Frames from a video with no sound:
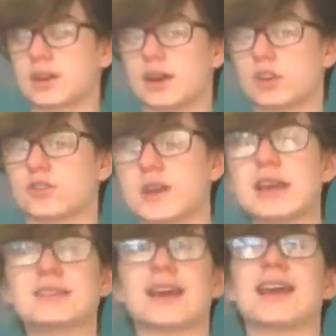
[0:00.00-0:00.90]

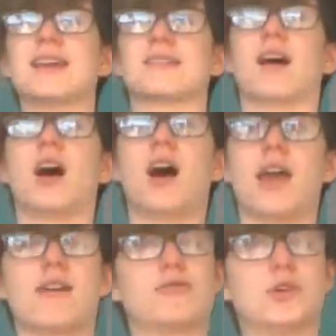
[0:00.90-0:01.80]
countries. It is a
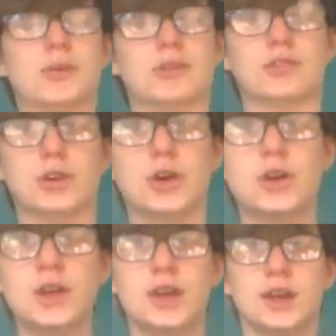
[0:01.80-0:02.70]
higher form of
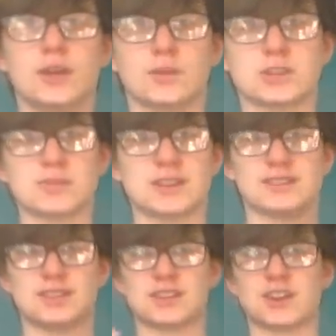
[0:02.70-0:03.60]
law, which
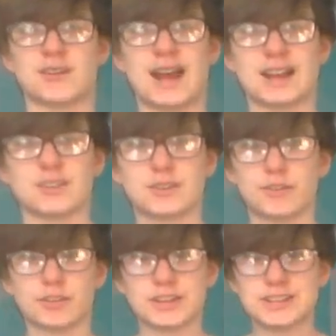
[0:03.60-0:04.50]
means, it has
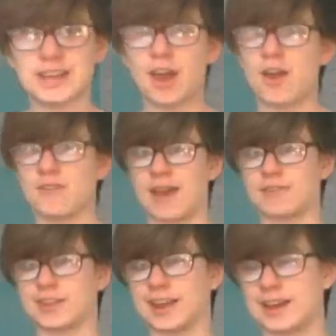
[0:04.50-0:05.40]
sovereignty over
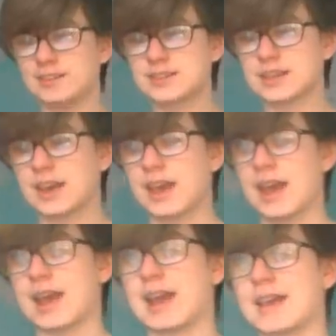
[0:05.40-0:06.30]
everything else.
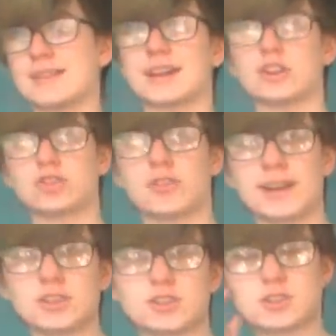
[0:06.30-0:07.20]
It is
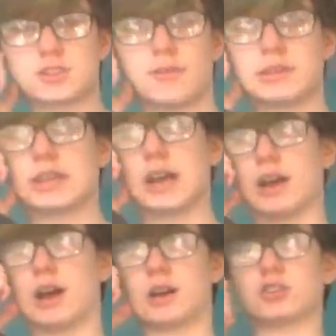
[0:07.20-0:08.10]
entrenched, so it's
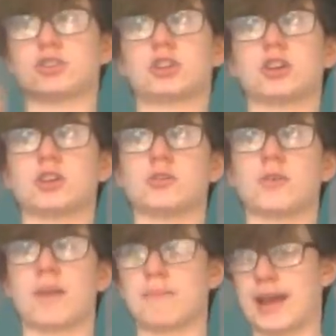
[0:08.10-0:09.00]
hard
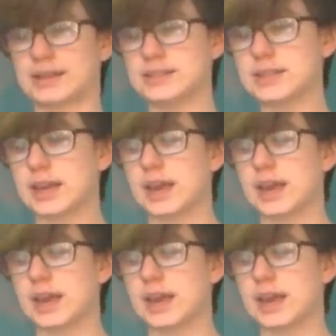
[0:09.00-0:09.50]
to amend.